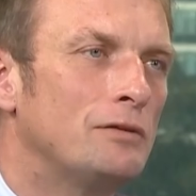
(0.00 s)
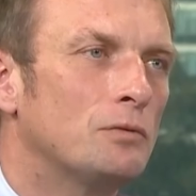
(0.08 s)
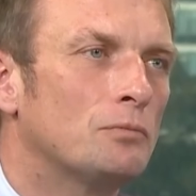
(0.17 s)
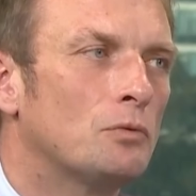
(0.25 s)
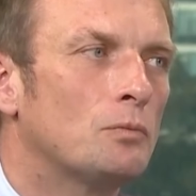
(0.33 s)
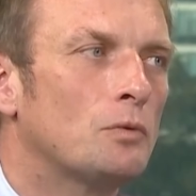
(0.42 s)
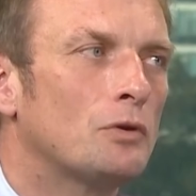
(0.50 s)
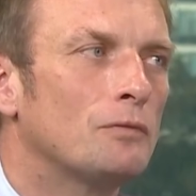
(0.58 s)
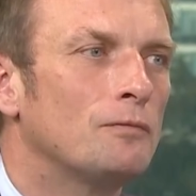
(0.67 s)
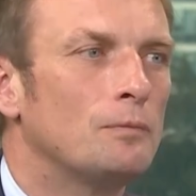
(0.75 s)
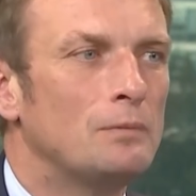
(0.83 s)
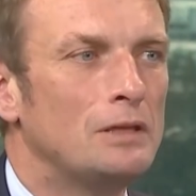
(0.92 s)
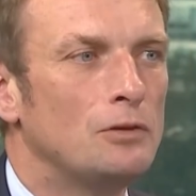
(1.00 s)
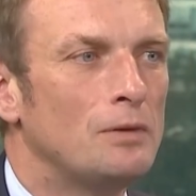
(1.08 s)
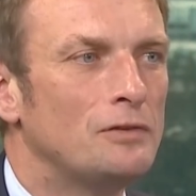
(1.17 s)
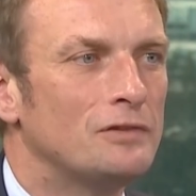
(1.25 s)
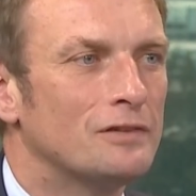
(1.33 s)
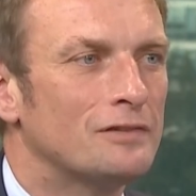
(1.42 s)
what have been your
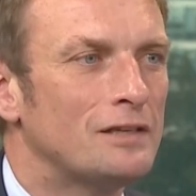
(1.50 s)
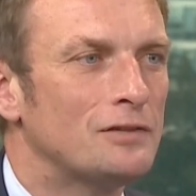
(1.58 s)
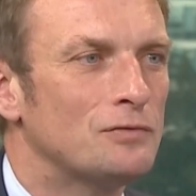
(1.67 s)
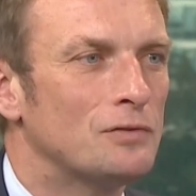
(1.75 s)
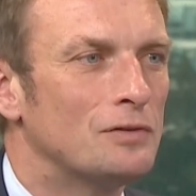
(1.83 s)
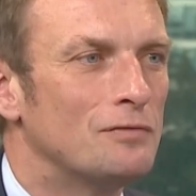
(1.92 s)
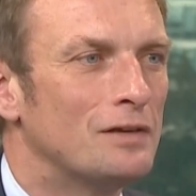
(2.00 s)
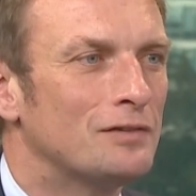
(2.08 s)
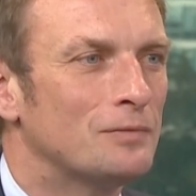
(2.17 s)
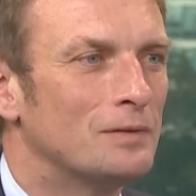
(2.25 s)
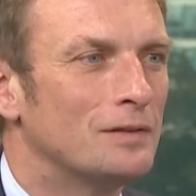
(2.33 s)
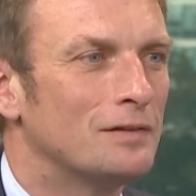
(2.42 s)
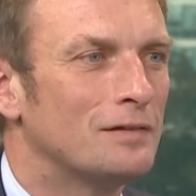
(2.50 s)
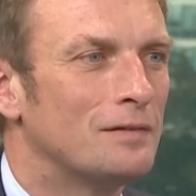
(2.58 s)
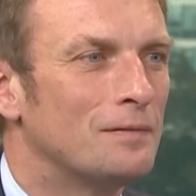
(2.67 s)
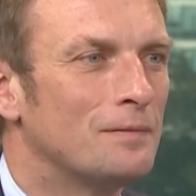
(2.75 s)
most successful investments?